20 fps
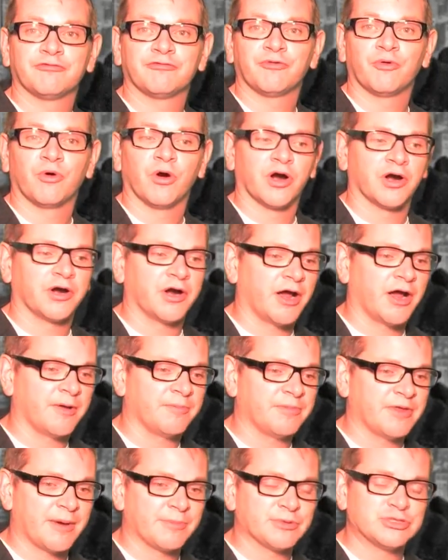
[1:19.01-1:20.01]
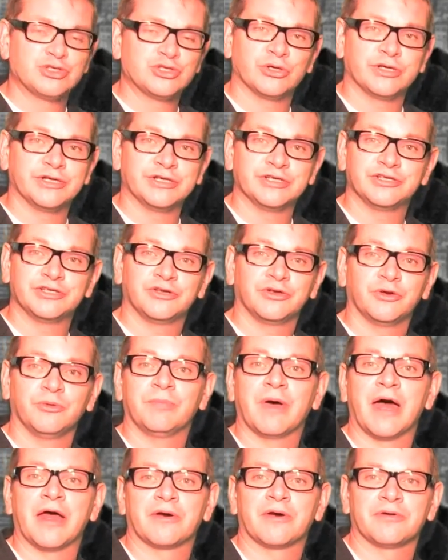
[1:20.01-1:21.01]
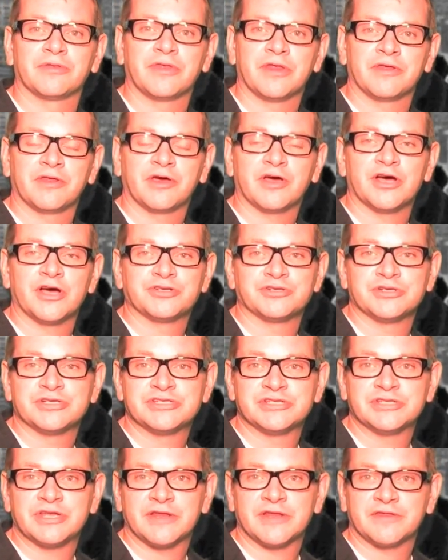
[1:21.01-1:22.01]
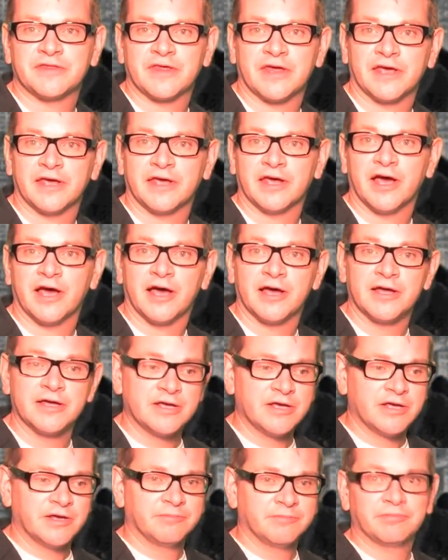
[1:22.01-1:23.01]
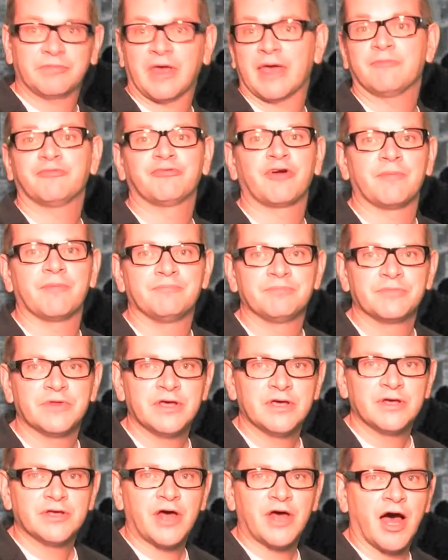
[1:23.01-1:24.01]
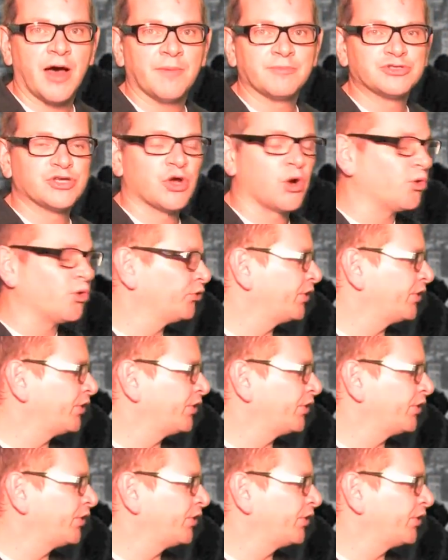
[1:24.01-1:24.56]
for the opportunity to do better than the countries that they came from. So